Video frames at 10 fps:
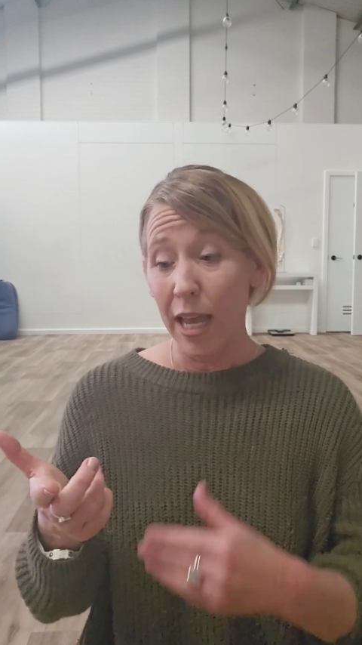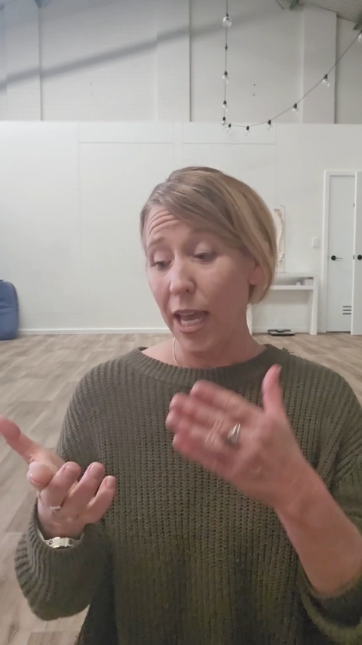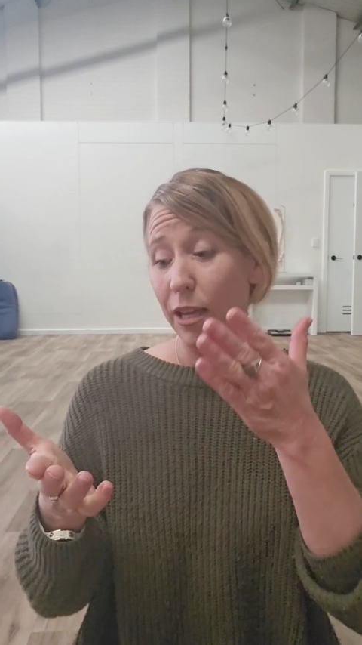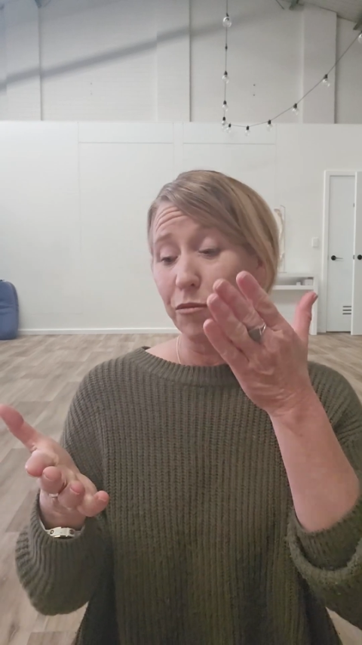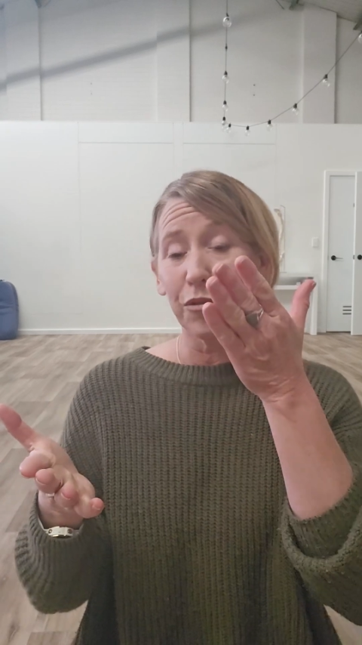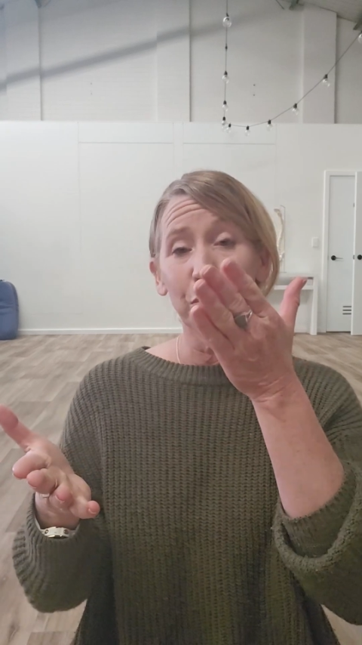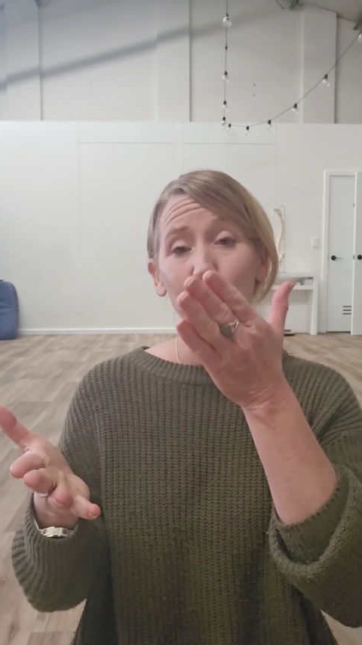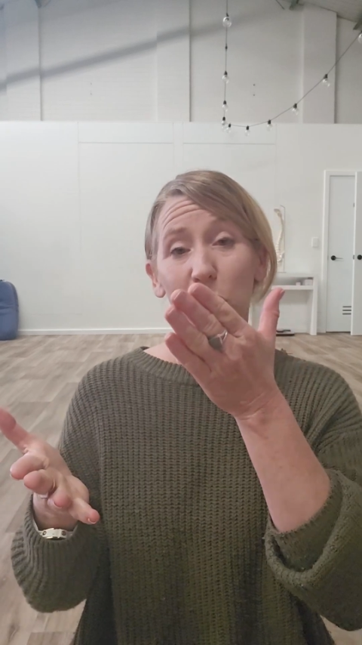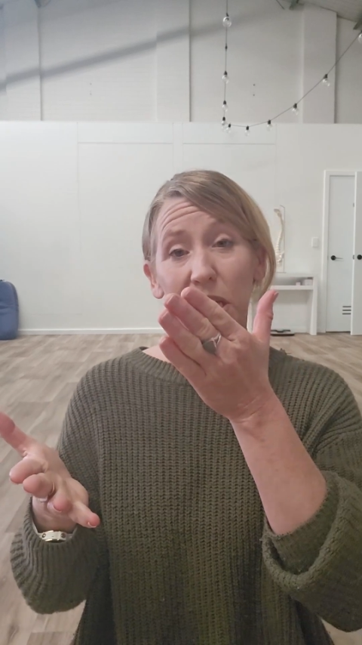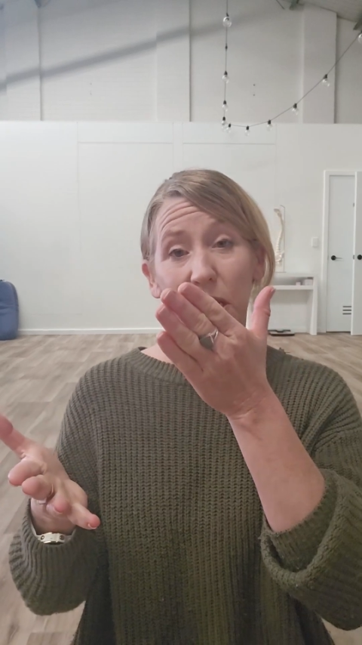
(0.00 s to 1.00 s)
And from
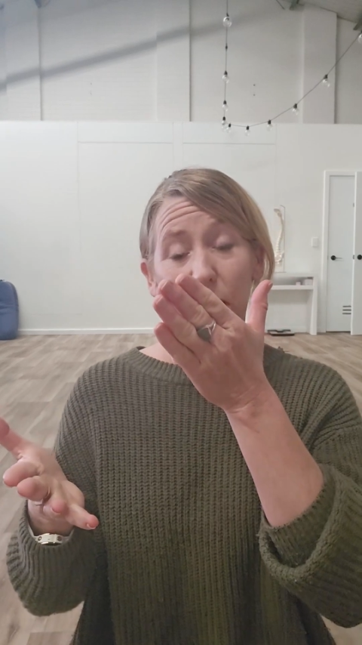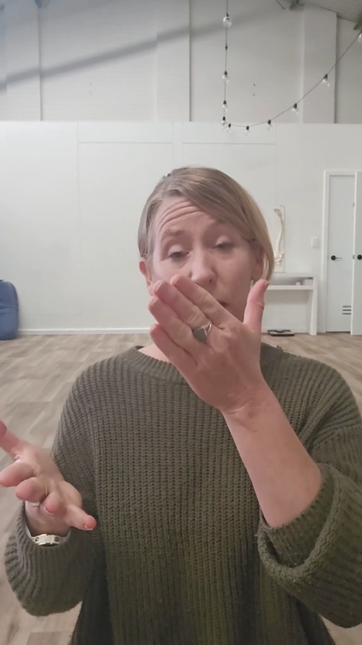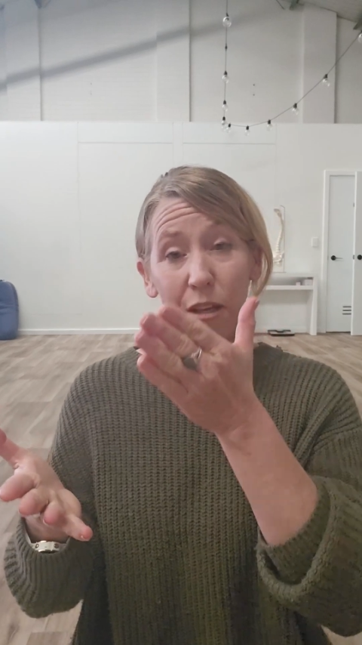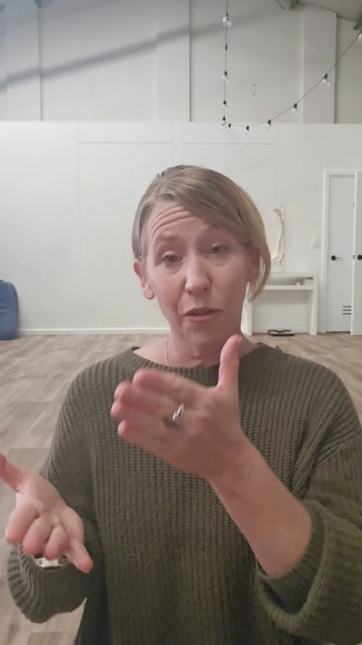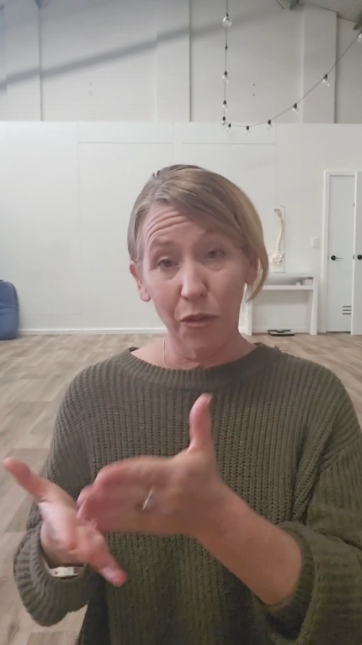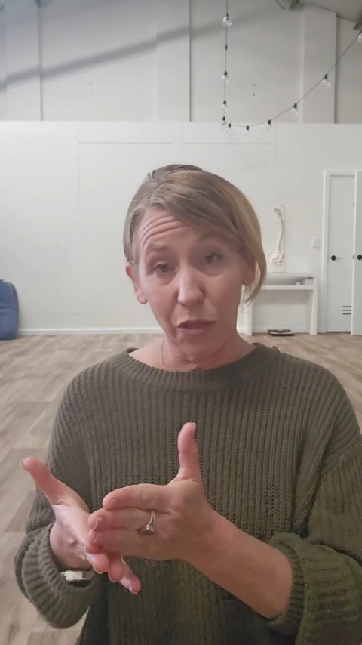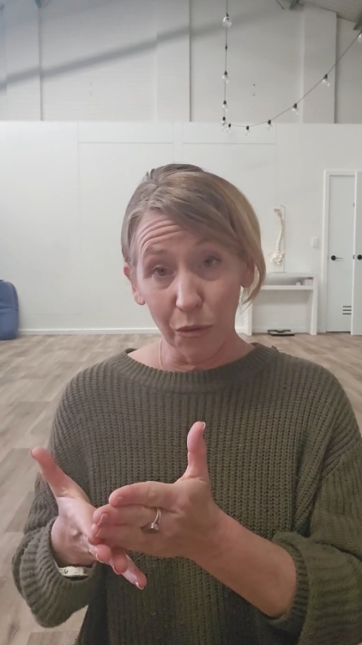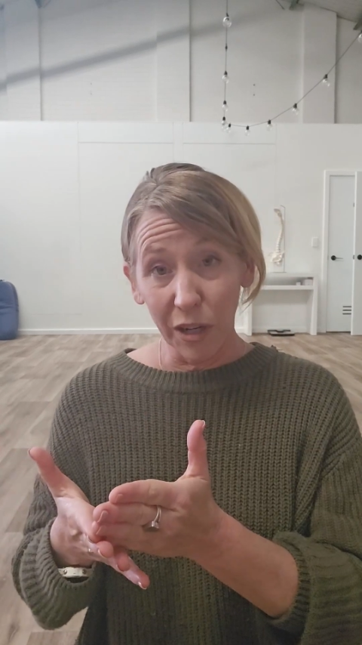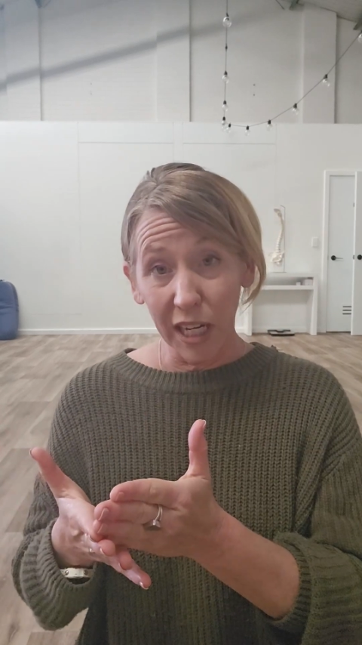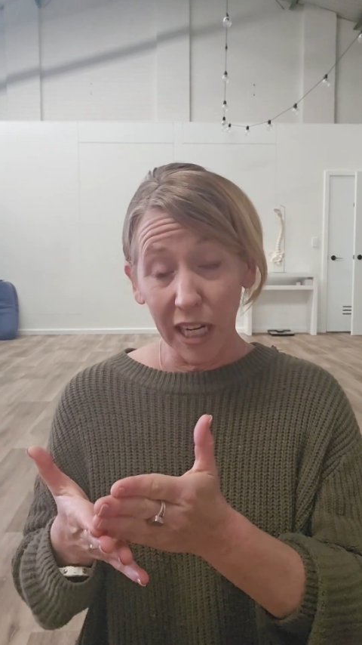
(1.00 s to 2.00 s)
week
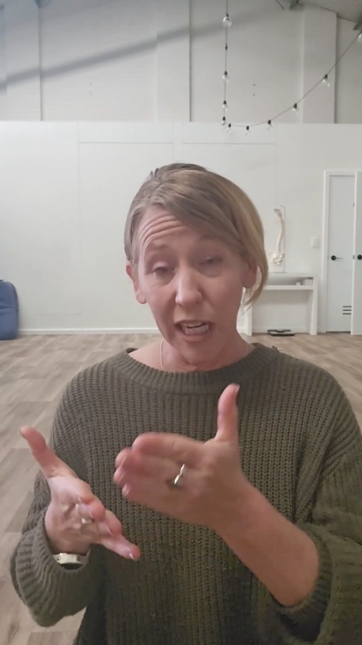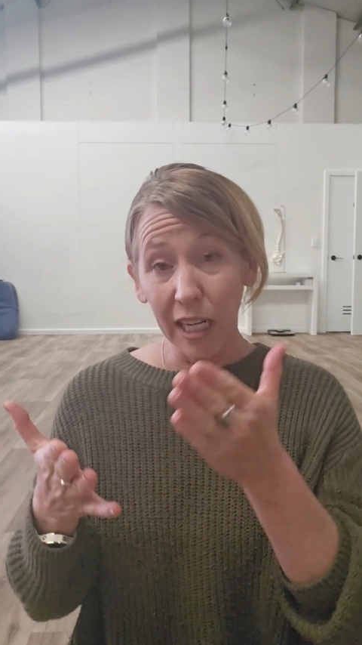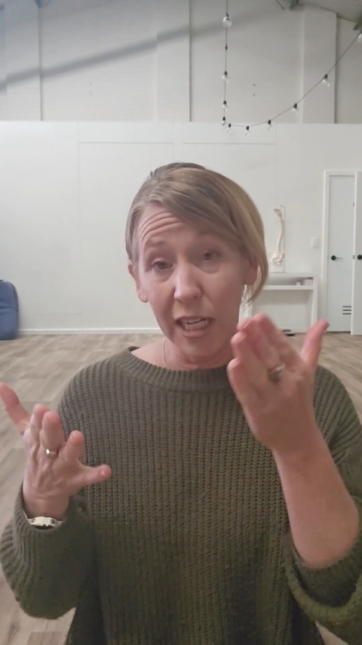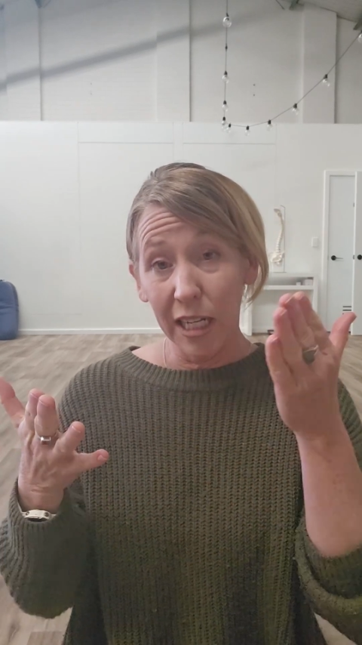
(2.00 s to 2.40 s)
3